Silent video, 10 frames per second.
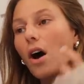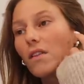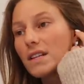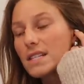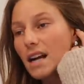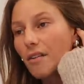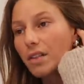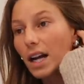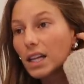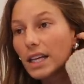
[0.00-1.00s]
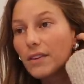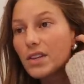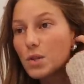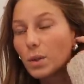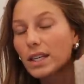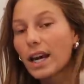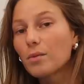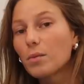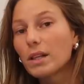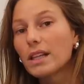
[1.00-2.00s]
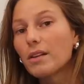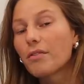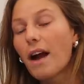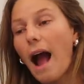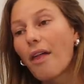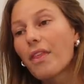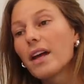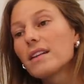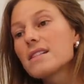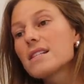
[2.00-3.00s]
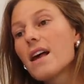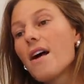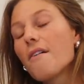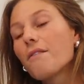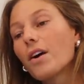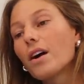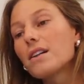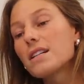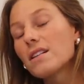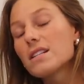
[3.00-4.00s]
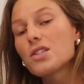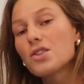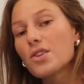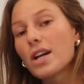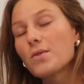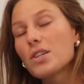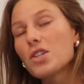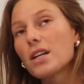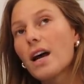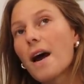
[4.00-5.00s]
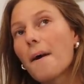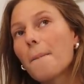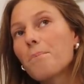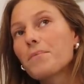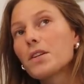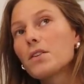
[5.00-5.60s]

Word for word: all this stuff. Luckily, this weekend when we leave for Athens for Dylan's sister's graduation, um,